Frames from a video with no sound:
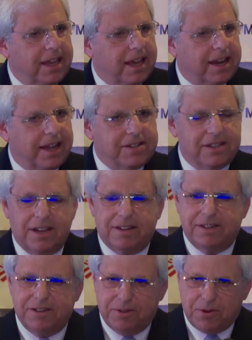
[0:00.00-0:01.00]
And I
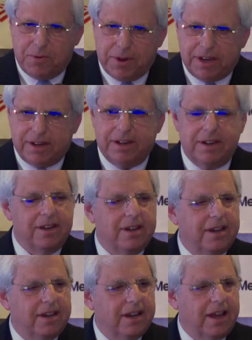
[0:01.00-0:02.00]
said, Dear Queen,
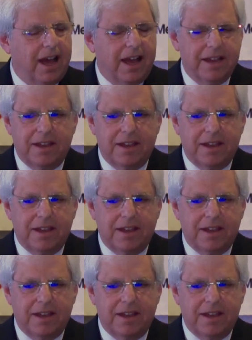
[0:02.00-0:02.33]
I